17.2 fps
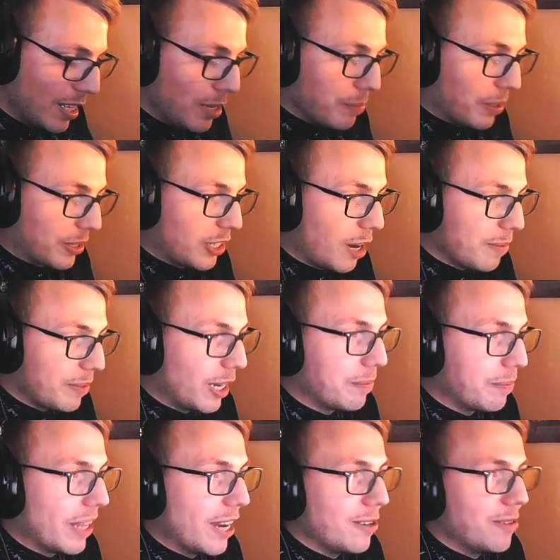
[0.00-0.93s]
But coming
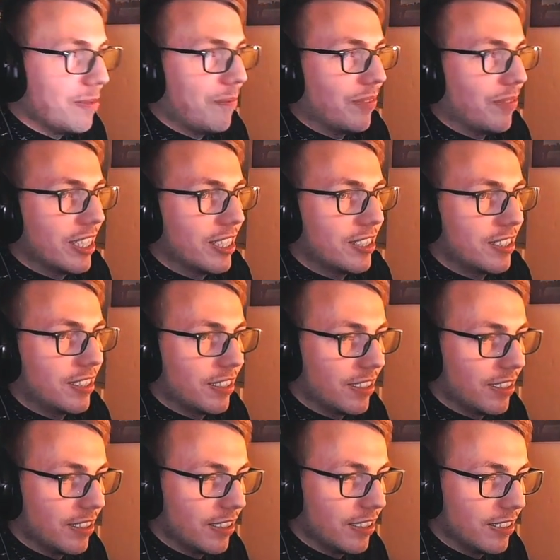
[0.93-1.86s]
up now is
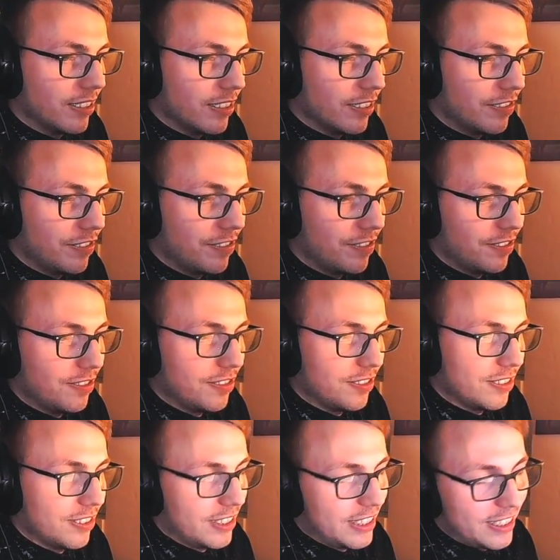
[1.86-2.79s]
the
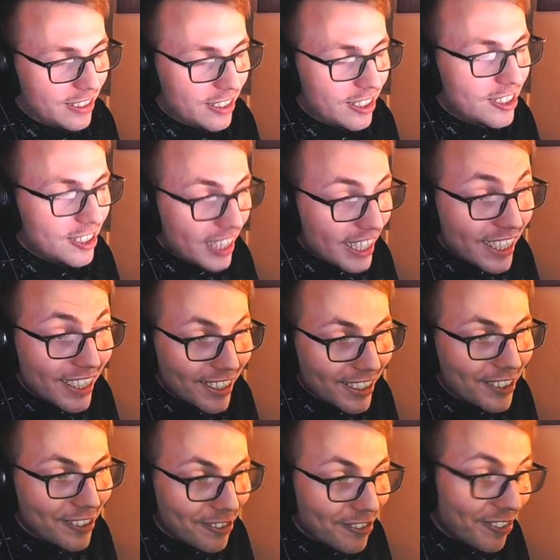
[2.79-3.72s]
second
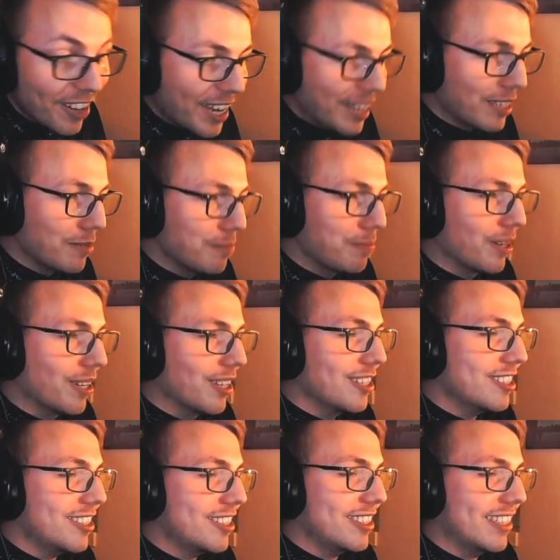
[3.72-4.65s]
final
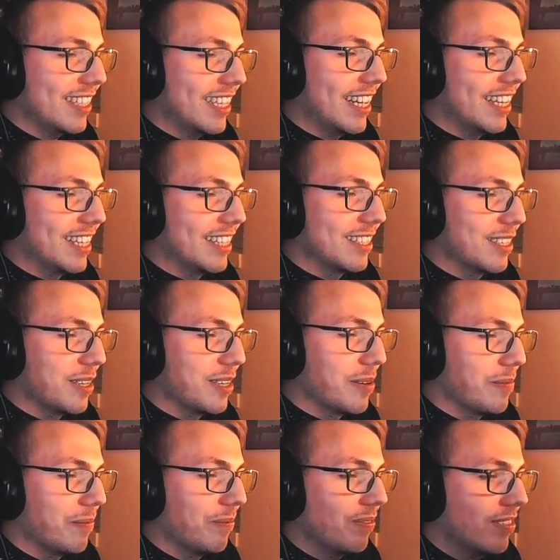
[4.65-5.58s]
boss,
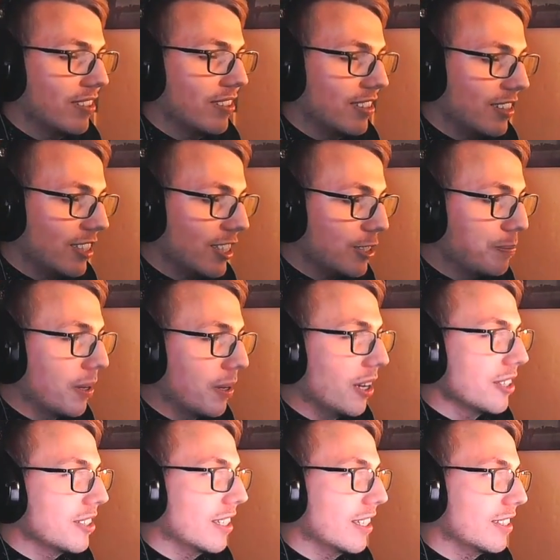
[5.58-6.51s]
and this
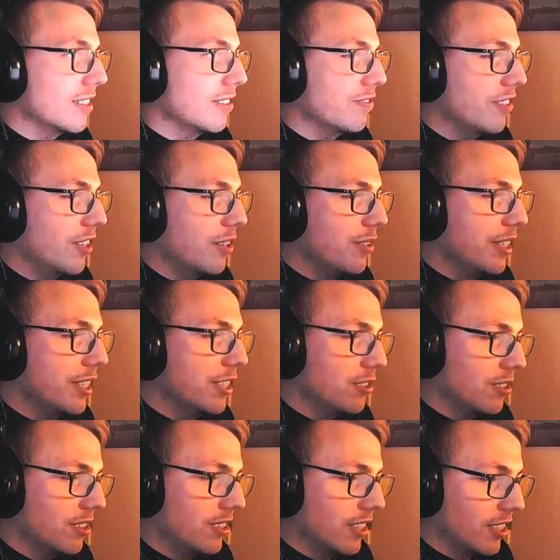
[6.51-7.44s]
boss has a very
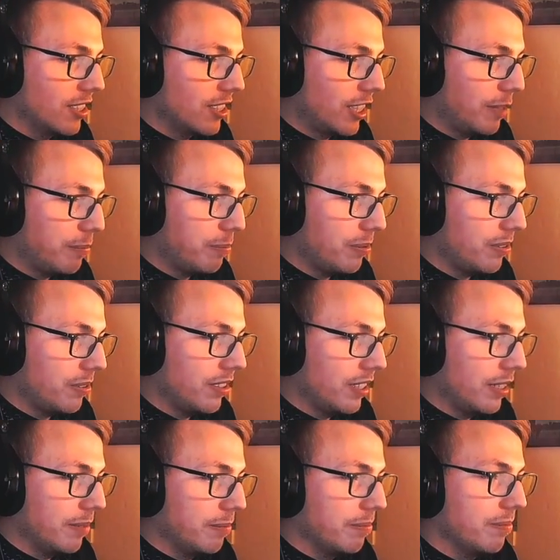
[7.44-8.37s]
interesting skip
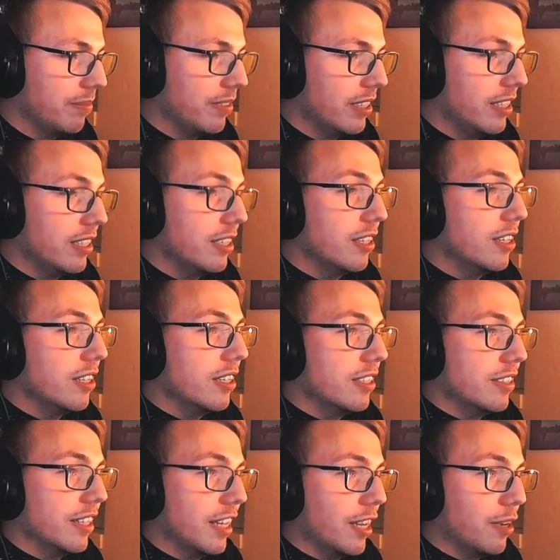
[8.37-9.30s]

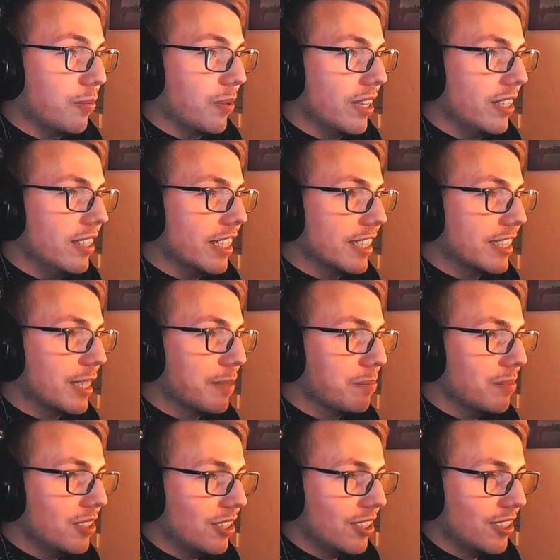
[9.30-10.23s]
that I will
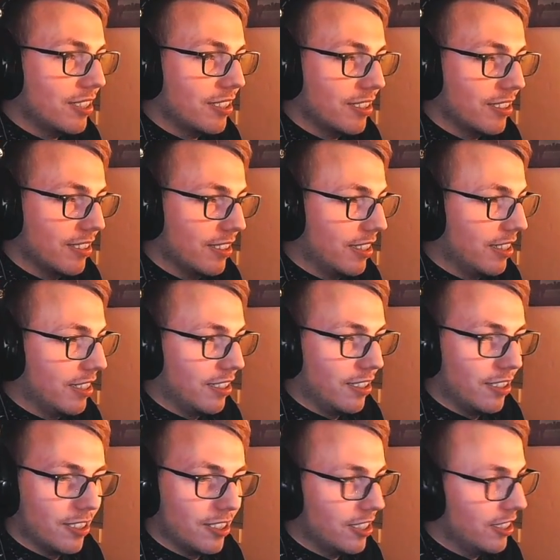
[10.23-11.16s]
attempt
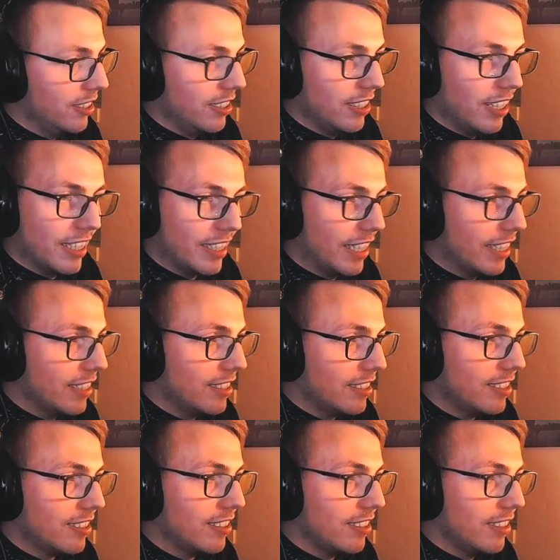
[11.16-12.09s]
until I get
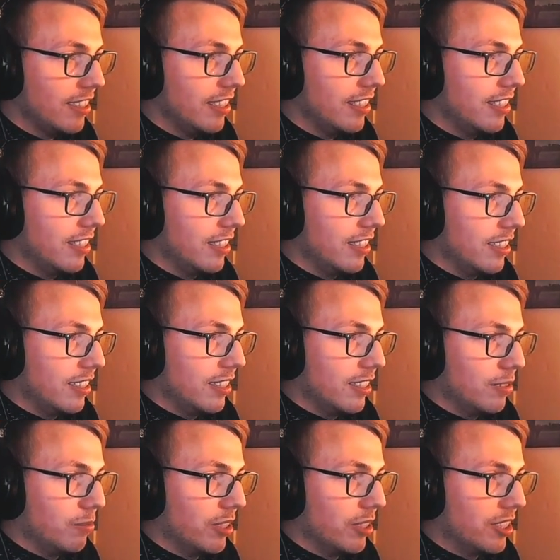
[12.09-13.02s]
it,
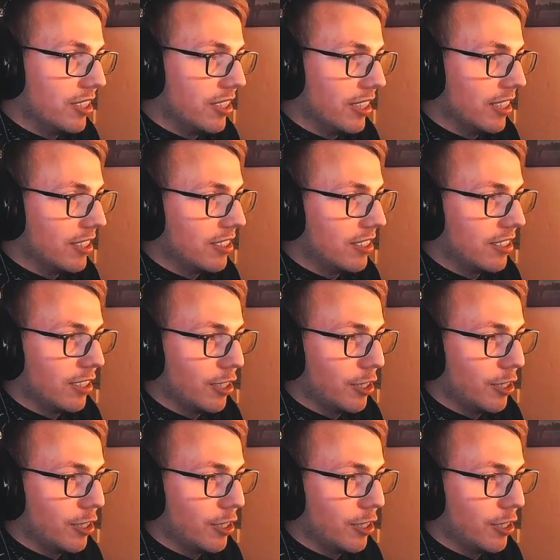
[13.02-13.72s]
which is